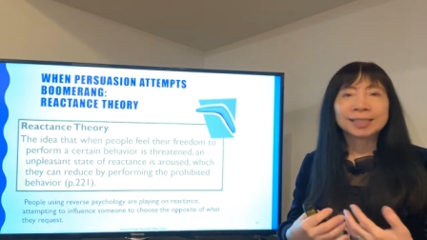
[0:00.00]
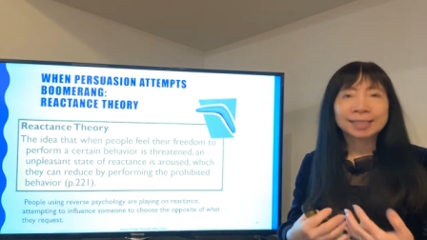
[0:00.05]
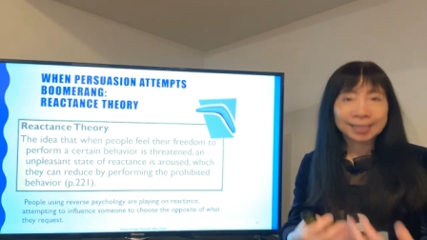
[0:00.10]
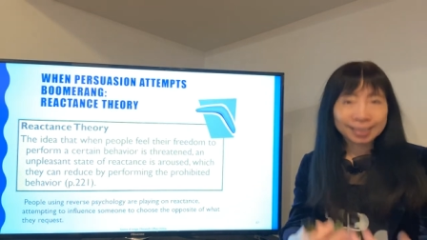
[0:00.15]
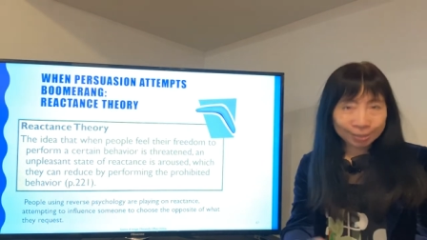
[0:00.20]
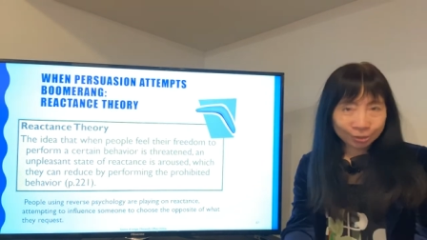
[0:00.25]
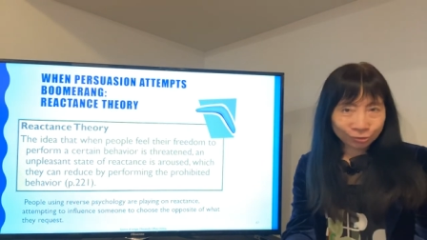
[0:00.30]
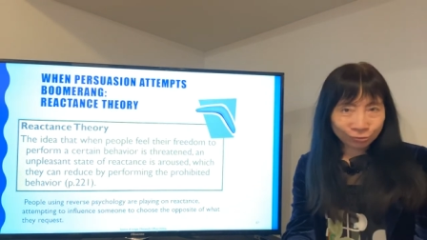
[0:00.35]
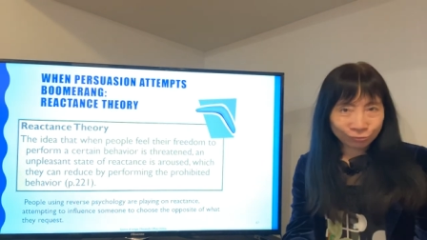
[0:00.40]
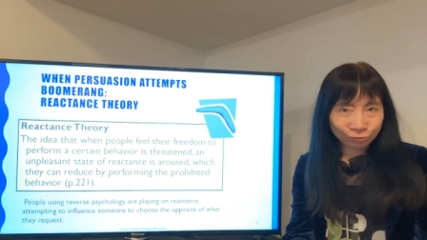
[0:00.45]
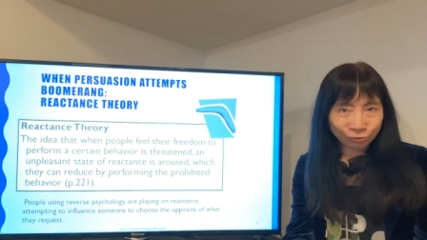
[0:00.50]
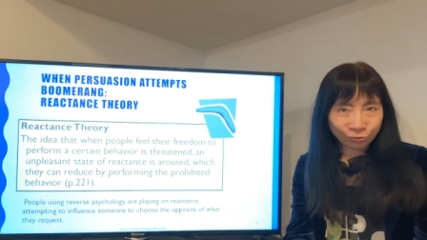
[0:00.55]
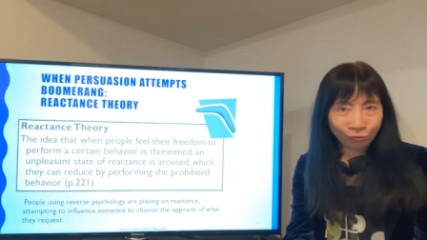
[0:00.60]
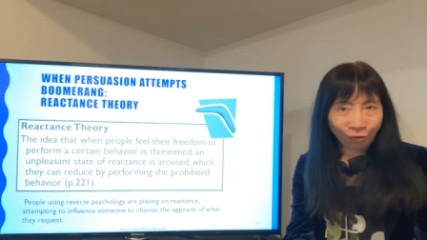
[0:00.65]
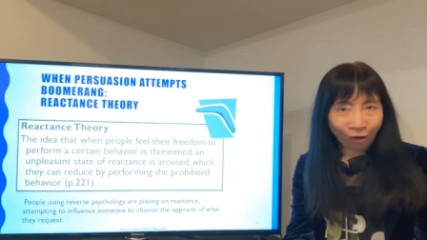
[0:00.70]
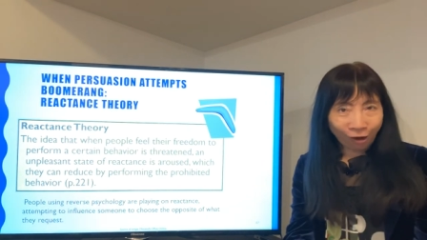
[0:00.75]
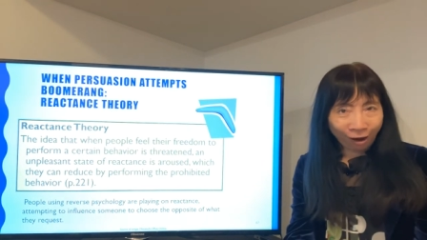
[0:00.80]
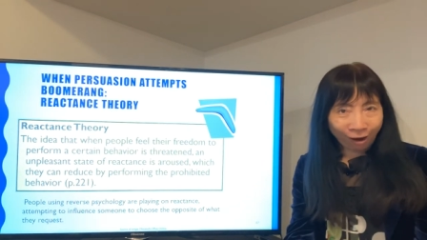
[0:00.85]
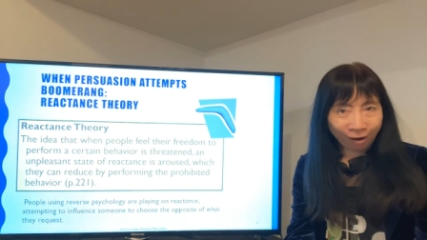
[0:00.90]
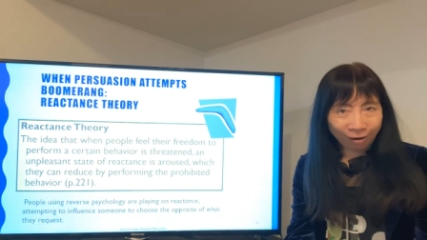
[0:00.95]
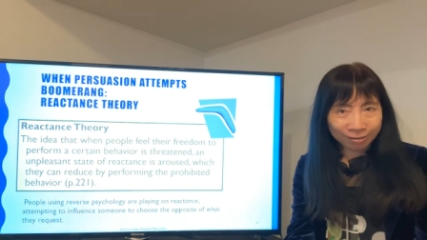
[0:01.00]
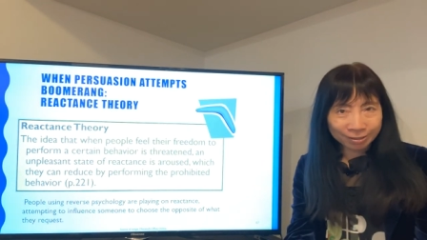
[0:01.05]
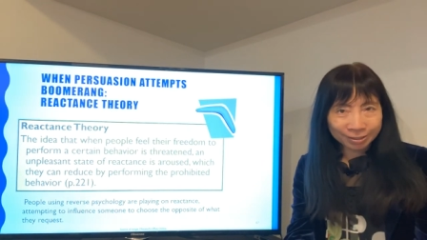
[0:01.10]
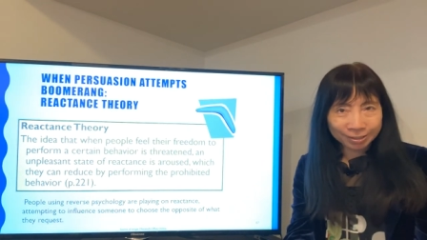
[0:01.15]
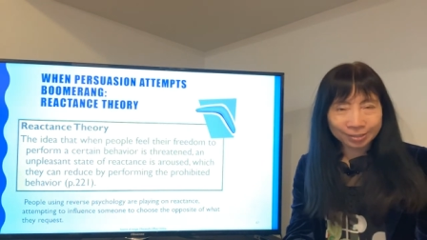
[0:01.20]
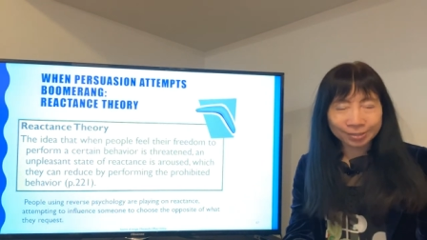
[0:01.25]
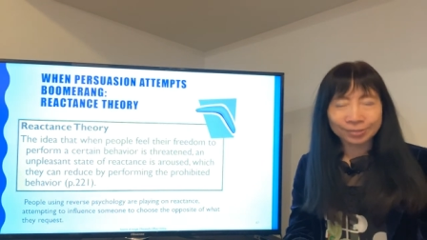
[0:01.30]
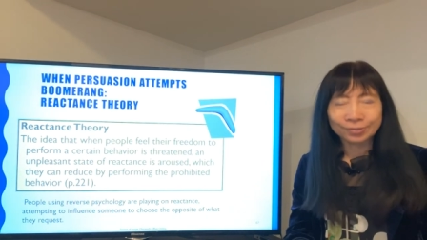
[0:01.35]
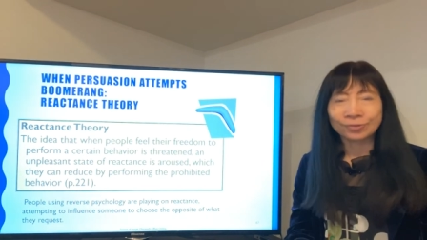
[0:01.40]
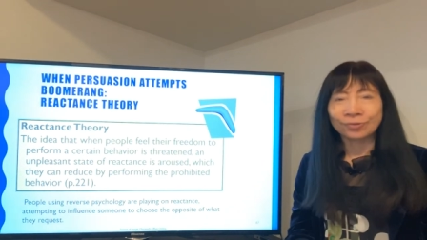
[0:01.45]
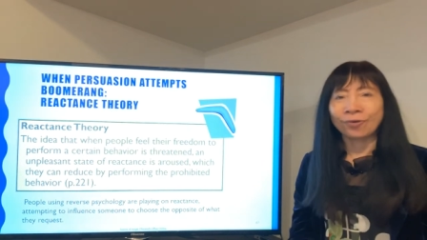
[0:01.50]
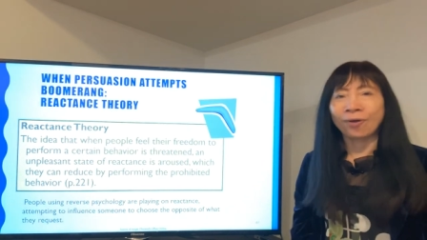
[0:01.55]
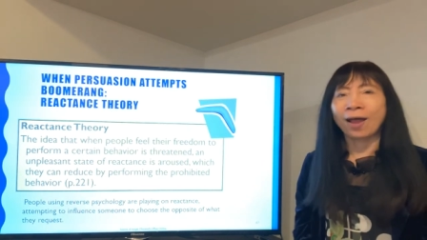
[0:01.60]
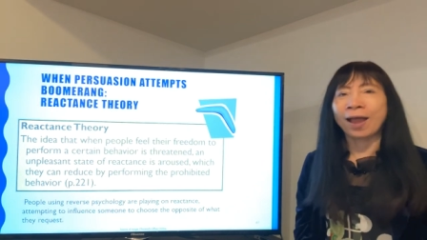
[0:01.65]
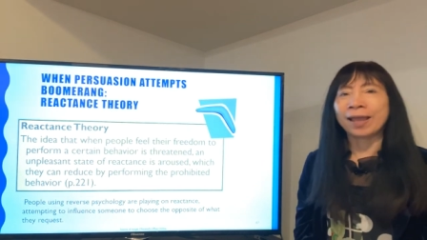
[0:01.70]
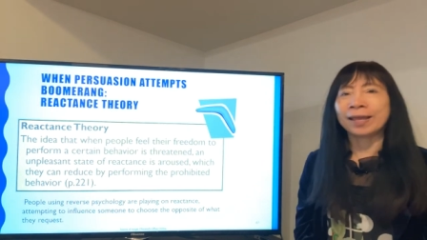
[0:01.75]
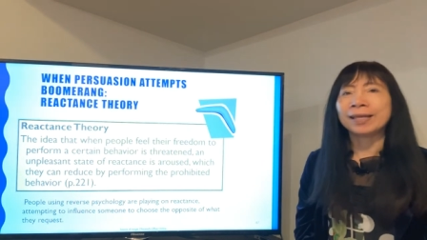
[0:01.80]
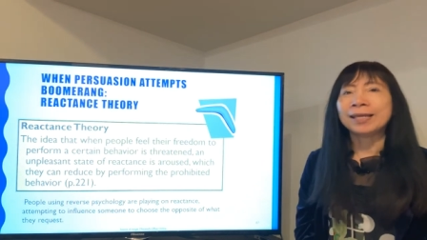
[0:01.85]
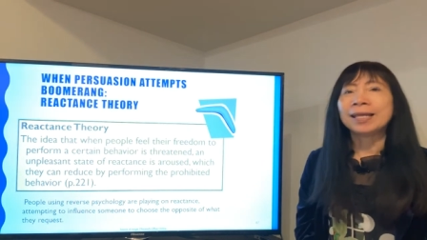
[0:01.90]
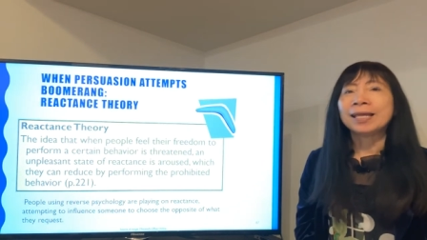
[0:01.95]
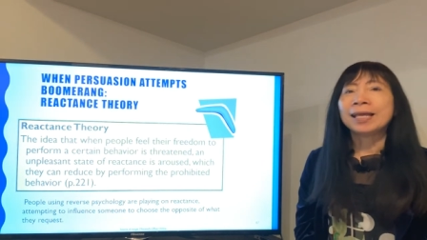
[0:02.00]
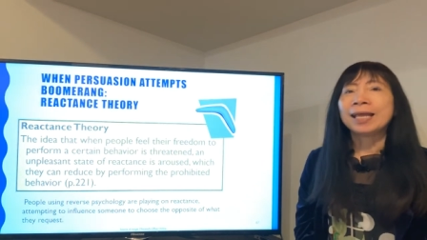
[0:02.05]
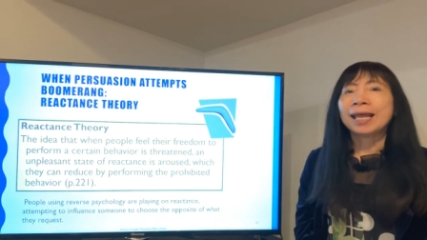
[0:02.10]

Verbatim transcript: get to your heart, right?